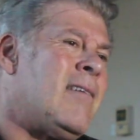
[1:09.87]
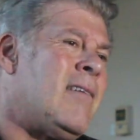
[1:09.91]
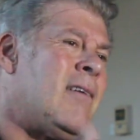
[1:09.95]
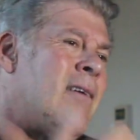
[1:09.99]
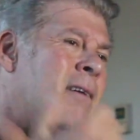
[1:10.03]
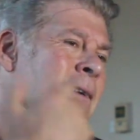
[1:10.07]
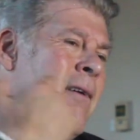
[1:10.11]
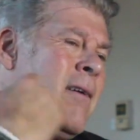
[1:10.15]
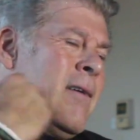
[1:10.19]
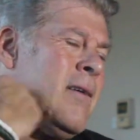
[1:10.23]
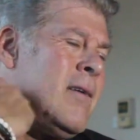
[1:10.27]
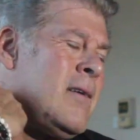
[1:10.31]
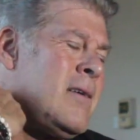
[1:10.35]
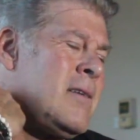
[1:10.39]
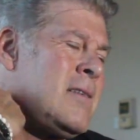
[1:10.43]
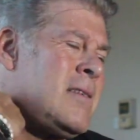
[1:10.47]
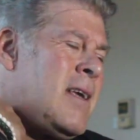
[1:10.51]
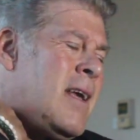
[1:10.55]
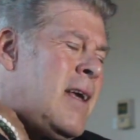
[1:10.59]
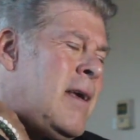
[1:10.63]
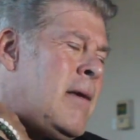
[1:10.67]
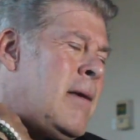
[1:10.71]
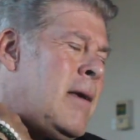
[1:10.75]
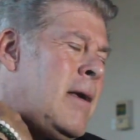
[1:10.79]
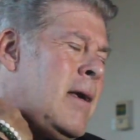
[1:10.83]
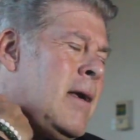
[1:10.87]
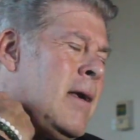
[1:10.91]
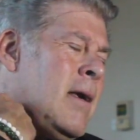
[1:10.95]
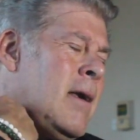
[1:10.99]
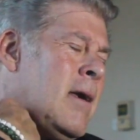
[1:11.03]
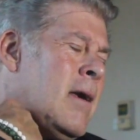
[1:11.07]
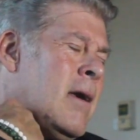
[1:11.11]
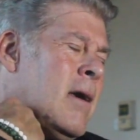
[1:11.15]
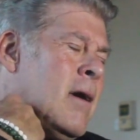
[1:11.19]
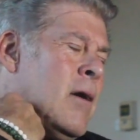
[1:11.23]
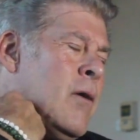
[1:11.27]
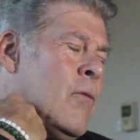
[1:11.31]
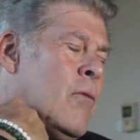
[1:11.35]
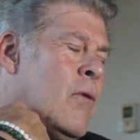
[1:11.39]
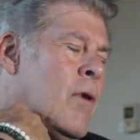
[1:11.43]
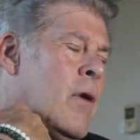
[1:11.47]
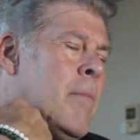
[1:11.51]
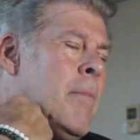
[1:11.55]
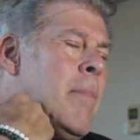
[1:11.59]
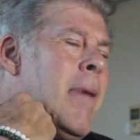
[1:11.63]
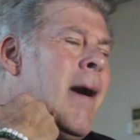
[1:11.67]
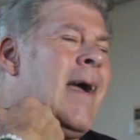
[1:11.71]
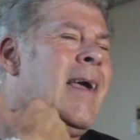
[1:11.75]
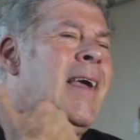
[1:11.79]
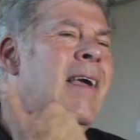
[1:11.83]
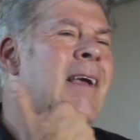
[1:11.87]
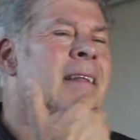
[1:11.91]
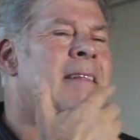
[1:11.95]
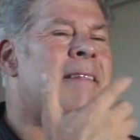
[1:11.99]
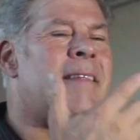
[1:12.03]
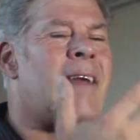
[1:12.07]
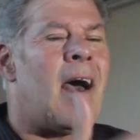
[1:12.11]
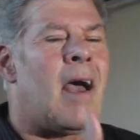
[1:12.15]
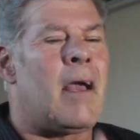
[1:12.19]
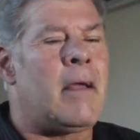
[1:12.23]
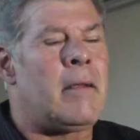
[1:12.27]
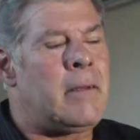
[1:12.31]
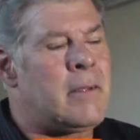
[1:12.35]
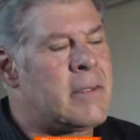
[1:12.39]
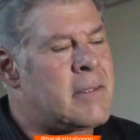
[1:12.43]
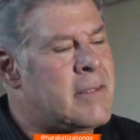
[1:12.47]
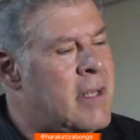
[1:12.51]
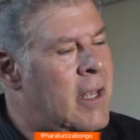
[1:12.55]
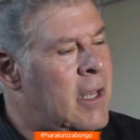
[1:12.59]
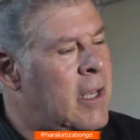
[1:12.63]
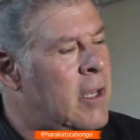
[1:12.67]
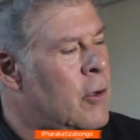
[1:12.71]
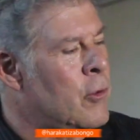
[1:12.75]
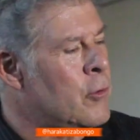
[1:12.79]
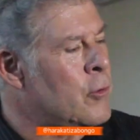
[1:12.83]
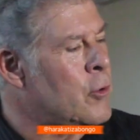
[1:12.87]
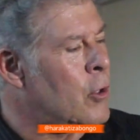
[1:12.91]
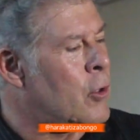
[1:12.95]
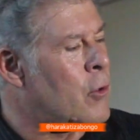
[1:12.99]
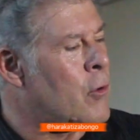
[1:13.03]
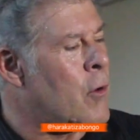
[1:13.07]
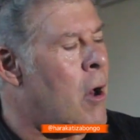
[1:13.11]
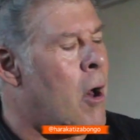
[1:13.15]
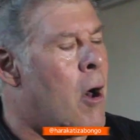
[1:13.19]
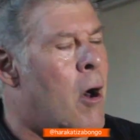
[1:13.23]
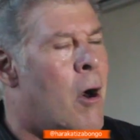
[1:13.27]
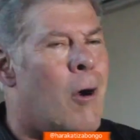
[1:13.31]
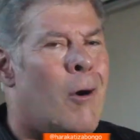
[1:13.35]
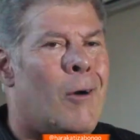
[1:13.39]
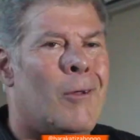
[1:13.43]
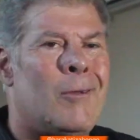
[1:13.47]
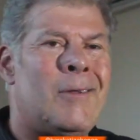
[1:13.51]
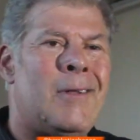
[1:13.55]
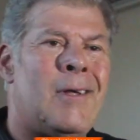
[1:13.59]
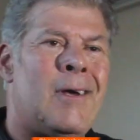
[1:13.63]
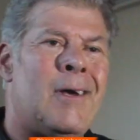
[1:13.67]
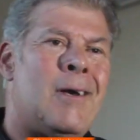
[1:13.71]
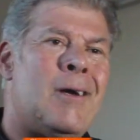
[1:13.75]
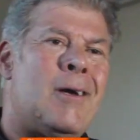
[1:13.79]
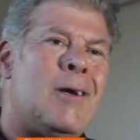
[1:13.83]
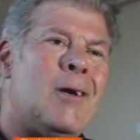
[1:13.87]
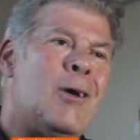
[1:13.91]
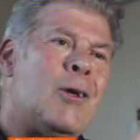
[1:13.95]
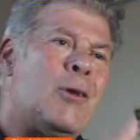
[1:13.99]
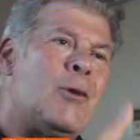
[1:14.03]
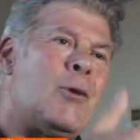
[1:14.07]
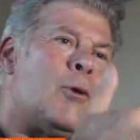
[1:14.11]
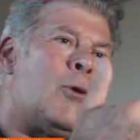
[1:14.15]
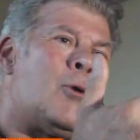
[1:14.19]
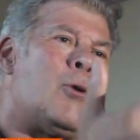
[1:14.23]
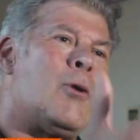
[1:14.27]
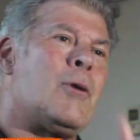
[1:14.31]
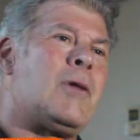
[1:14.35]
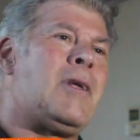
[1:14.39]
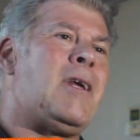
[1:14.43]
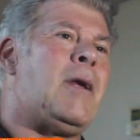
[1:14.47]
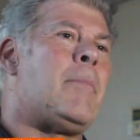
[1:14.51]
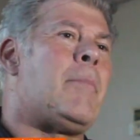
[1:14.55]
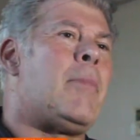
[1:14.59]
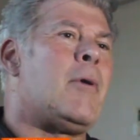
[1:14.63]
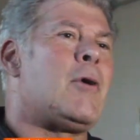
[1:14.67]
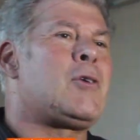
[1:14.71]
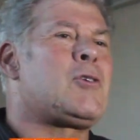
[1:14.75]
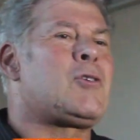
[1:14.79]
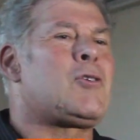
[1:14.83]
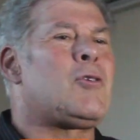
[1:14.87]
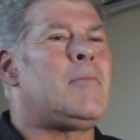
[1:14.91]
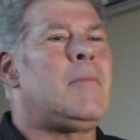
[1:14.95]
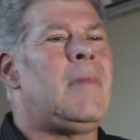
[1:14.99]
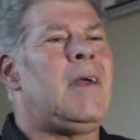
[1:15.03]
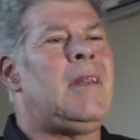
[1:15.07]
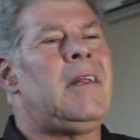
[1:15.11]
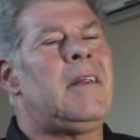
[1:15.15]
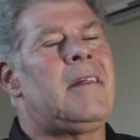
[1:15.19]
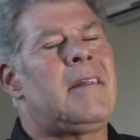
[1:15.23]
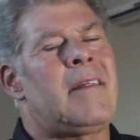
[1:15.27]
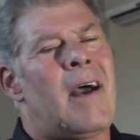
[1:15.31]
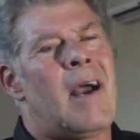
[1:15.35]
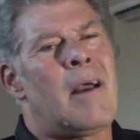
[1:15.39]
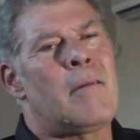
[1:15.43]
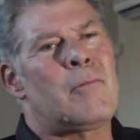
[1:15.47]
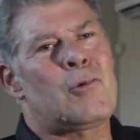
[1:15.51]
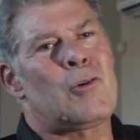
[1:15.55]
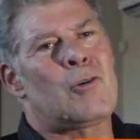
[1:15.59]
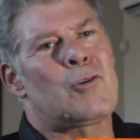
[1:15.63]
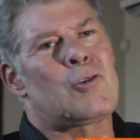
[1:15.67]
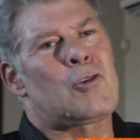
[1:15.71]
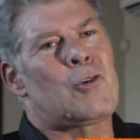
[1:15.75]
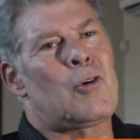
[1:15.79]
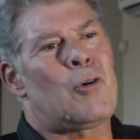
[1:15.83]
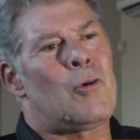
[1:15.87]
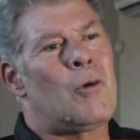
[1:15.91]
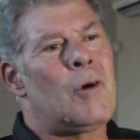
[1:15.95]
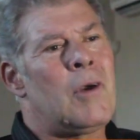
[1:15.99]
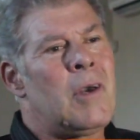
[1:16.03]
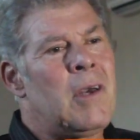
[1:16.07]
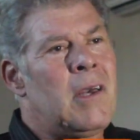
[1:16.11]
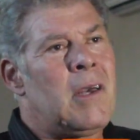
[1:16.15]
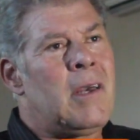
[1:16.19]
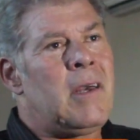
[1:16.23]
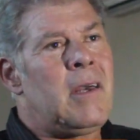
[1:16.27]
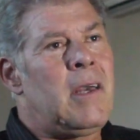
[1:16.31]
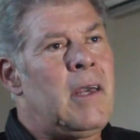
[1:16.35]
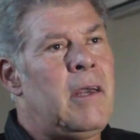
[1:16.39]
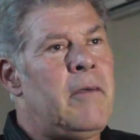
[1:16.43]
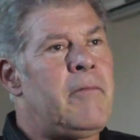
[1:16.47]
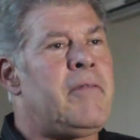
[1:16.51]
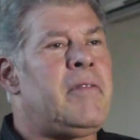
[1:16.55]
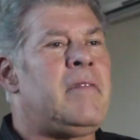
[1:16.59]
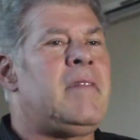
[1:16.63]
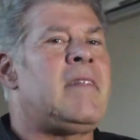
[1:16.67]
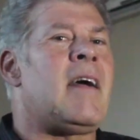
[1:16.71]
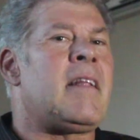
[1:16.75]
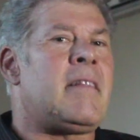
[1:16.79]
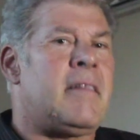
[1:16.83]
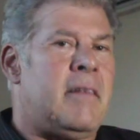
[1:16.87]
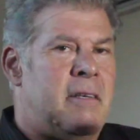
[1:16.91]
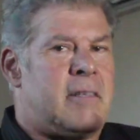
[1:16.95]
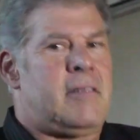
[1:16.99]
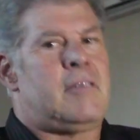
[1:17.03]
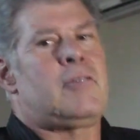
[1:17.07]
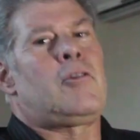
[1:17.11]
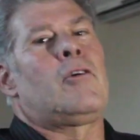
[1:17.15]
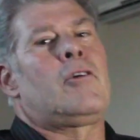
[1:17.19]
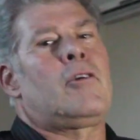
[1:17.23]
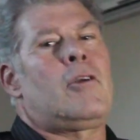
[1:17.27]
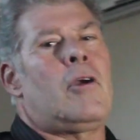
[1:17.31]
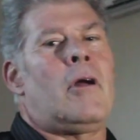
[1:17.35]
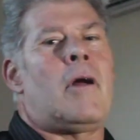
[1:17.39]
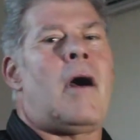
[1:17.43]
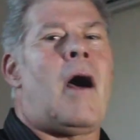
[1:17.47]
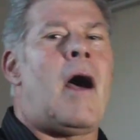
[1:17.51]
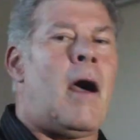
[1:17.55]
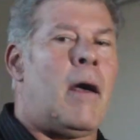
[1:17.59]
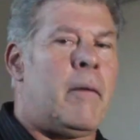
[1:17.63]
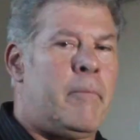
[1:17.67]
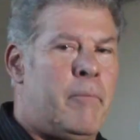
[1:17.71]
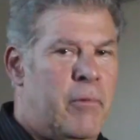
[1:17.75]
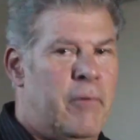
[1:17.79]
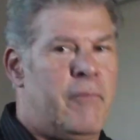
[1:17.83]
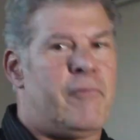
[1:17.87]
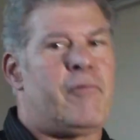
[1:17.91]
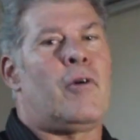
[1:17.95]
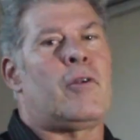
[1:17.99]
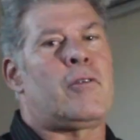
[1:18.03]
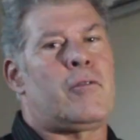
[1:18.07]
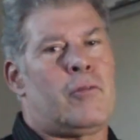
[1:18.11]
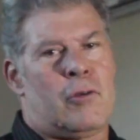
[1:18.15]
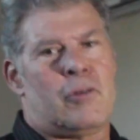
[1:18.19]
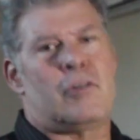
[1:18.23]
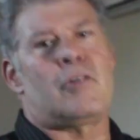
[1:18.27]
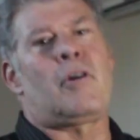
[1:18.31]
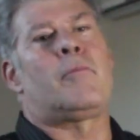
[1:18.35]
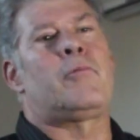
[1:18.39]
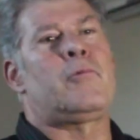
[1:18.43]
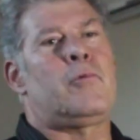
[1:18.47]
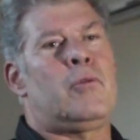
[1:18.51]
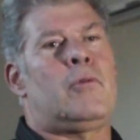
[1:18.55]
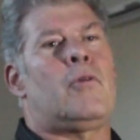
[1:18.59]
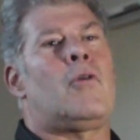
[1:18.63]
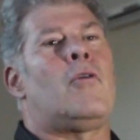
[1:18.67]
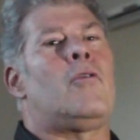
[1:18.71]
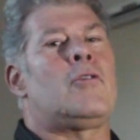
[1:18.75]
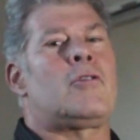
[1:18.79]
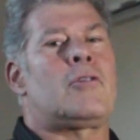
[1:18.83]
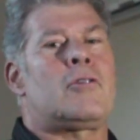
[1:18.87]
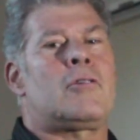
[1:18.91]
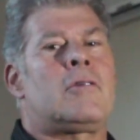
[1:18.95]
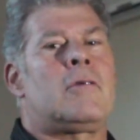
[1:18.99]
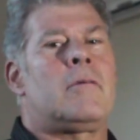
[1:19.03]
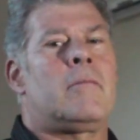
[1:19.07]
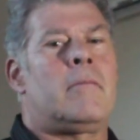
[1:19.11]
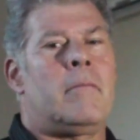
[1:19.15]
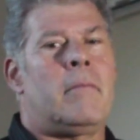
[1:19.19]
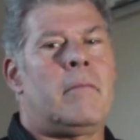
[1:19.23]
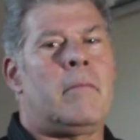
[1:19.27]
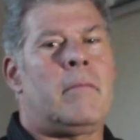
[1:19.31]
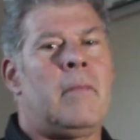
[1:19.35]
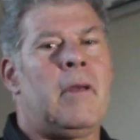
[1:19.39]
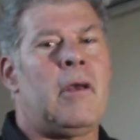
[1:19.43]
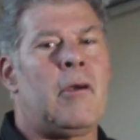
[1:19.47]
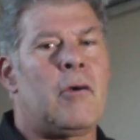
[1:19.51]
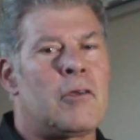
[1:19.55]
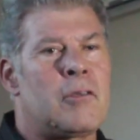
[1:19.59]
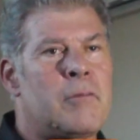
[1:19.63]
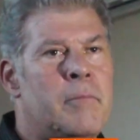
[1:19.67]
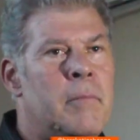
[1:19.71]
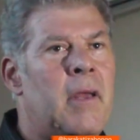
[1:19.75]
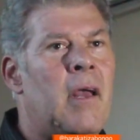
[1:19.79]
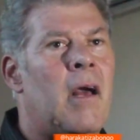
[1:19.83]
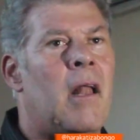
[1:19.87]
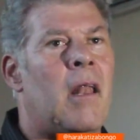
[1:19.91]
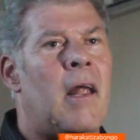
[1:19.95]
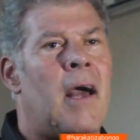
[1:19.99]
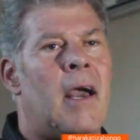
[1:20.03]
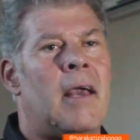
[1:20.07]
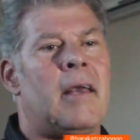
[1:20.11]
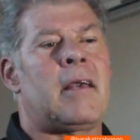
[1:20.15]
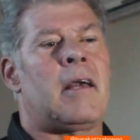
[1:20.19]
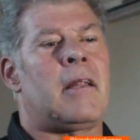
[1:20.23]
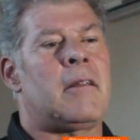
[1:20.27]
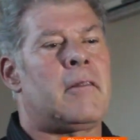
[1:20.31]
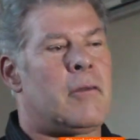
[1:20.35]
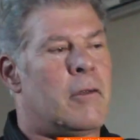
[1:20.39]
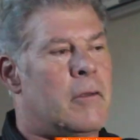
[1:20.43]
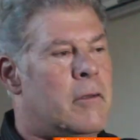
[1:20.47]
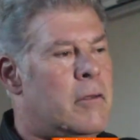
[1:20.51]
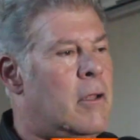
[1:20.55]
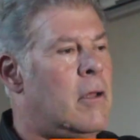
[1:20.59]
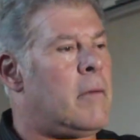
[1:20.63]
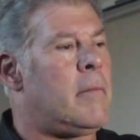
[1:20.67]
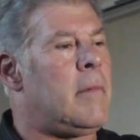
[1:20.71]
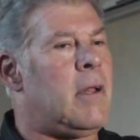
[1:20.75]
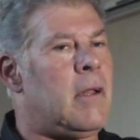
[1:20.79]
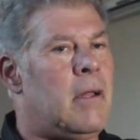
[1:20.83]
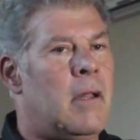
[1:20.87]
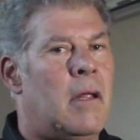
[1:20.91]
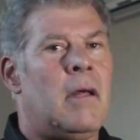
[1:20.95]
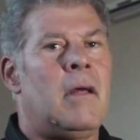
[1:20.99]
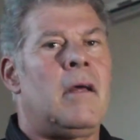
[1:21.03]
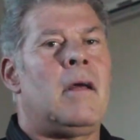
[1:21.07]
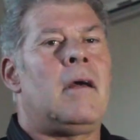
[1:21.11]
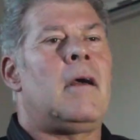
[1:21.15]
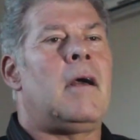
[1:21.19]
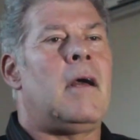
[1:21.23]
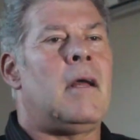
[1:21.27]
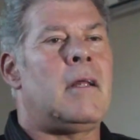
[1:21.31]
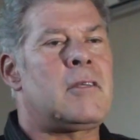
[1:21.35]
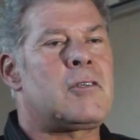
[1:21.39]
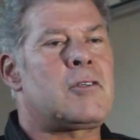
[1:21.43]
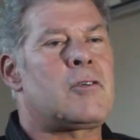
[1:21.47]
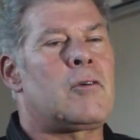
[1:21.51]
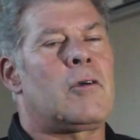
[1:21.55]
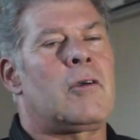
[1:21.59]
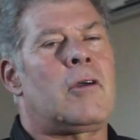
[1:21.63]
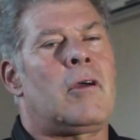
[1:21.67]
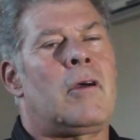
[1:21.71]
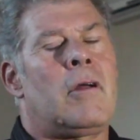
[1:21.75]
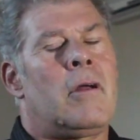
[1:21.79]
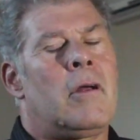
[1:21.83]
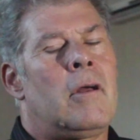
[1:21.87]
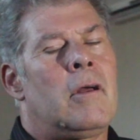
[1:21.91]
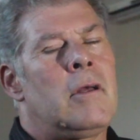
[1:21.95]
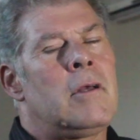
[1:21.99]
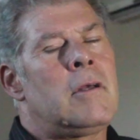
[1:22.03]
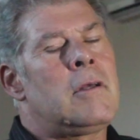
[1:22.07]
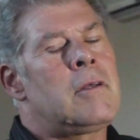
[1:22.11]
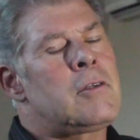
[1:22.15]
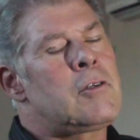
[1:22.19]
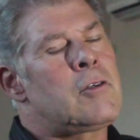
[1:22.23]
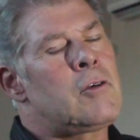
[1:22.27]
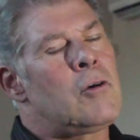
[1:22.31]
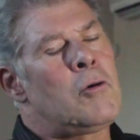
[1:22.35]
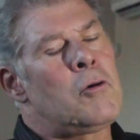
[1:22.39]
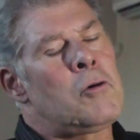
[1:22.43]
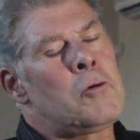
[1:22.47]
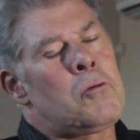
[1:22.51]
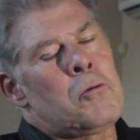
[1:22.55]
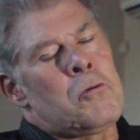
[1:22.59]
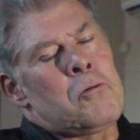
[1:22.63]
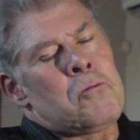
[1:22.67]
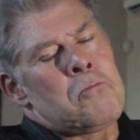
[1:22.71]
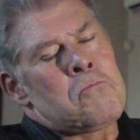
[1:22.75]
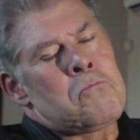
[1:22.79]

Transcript: They were buying time, staying on the ground. The goalkeeper so many times also. If that is soccer, I prefer to stop to coach, because me, I like entertainment and soccer. So